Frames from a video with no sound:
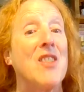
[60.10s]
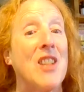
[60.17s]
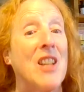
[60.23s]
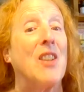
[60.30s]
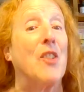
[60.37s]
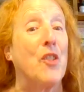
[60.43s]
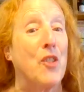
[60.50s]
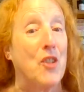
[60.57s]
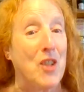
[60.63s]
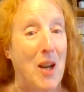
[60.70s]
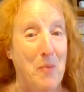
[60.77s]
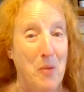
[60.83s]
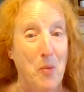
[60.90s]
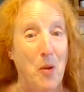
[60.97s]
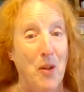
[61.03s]
kills the
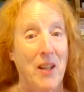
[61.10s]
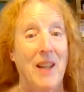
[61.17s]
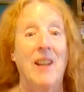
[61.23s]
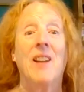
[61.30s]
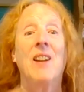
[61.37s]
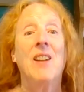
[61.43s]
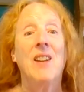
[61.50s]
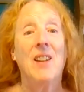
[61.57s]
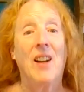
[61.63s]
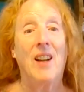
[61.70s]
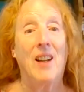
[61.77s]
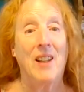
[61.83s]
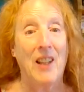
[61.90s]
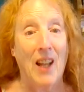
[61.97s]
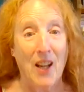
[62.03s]
Jabberwocky,
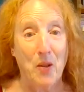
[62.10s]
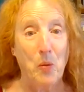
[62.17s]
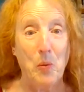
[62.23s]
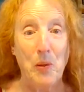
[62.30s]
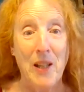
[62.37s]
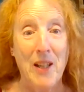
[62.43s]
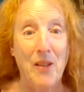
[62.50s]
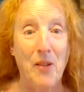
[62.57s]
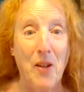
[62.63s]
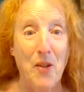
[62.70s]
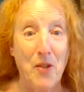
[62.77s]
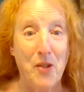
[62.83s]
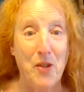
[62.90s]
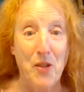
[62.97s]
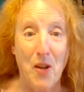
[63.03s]
like all
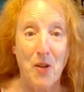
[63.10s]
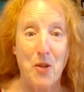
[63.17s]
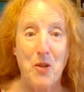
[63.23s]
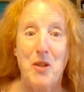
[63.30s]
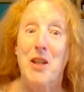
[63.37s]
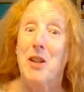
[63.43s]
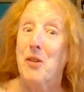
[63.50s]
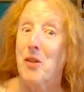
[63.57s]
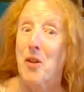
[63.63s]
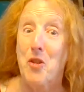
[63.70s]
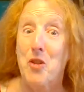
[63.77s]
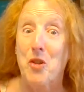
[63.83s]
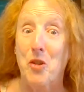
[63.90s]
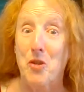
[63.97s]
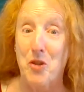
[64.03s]
heroes, you know, good heroes
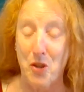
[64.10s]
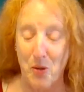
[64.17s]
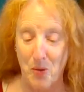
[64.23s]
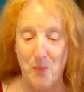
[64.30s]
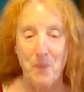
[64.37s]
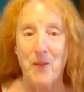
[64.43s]
should do,